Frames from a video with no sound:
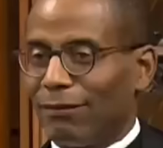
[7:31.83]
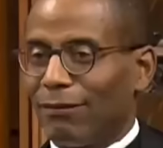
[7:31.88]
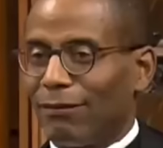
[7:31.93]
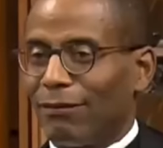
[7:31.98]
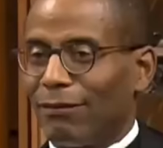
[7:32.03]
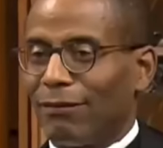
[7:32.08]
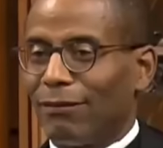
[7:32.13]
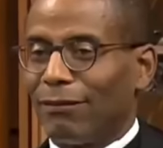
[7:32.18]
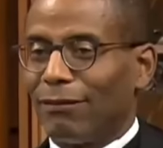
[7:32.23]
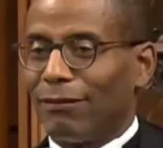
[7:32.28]

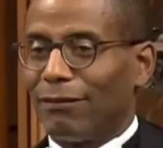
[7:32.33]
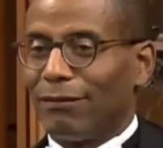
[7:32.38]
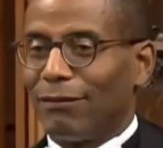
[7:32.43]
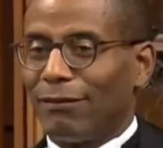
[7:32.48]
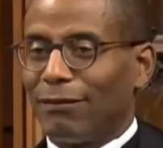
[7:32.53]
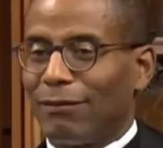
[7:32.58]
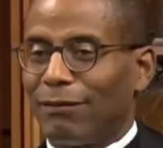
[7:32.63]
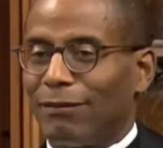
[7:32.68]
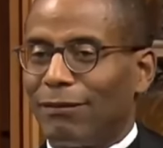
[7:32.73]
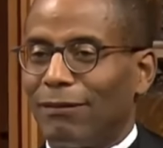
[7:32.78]
This is
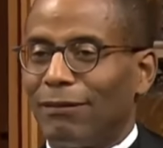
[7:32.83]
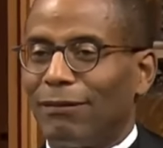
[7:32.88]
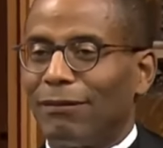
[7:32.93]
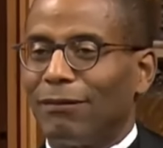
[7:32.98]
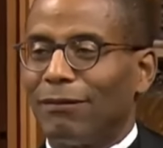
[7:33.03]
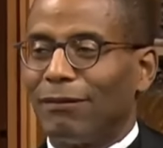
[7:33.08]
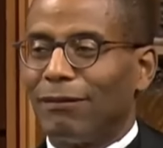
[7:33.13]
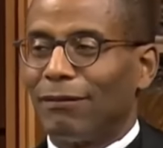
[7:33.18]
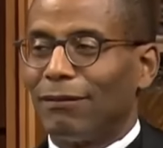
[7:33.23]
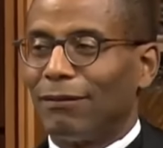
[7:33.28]
democracy.
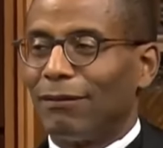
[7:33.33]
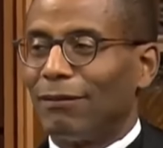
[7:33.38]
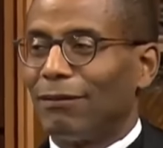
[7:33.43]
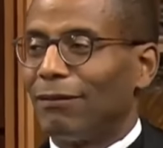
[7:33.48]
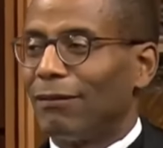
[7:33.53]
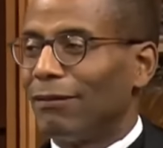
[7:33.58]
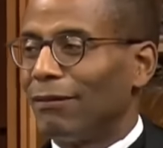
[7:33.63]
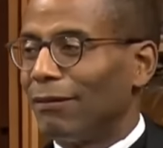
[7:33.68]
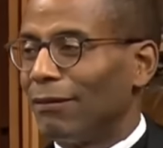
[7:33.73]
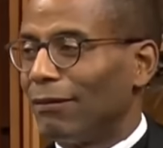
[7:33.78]

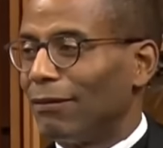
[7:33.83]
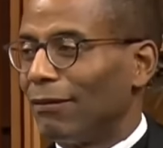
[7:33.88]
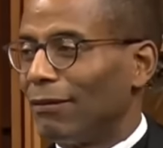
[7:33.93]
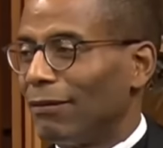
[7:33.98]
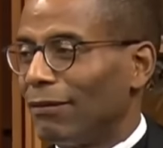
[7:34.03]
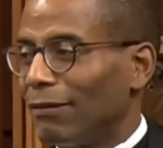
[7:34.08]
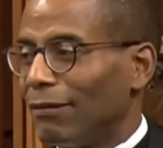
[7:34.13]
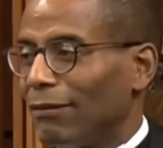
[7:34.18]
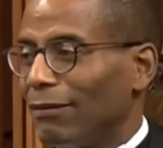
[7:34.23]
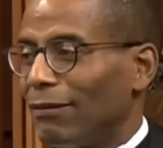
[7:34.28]

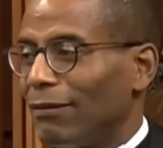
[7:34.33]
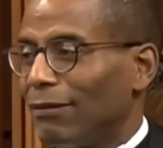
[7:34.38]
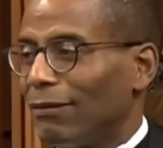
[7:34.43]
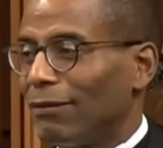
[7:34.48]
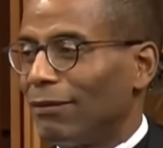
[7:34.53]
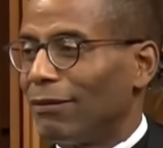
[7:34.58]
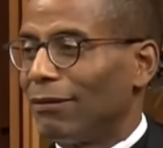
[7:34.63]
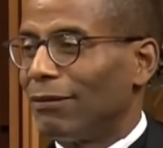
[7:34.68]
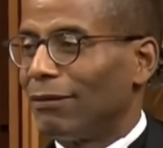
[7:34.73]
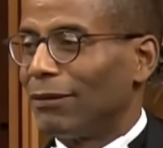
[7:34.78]
He
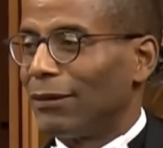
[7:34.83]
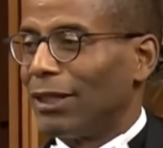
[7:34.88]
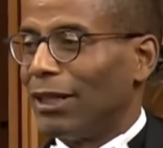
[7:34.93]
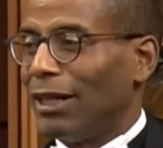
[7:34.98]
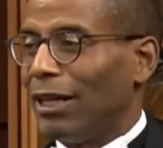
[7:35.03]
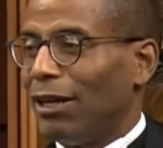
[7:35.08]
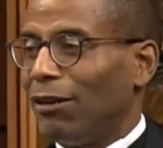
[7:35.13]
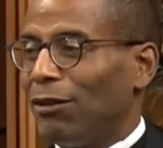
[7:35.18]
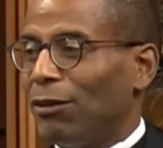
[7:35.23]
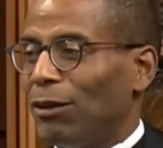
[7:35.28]
didn't mute the
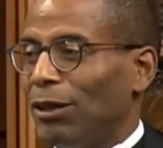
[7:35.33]
mic.